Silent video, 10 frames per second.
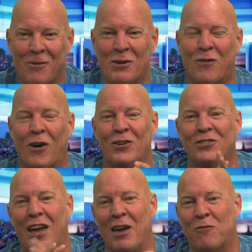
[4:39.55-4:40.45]

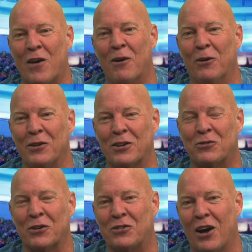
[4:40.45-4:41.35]
reversed a federal
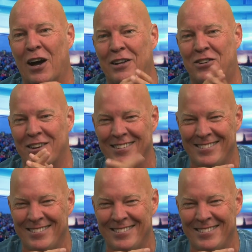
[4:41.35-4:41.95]
district judge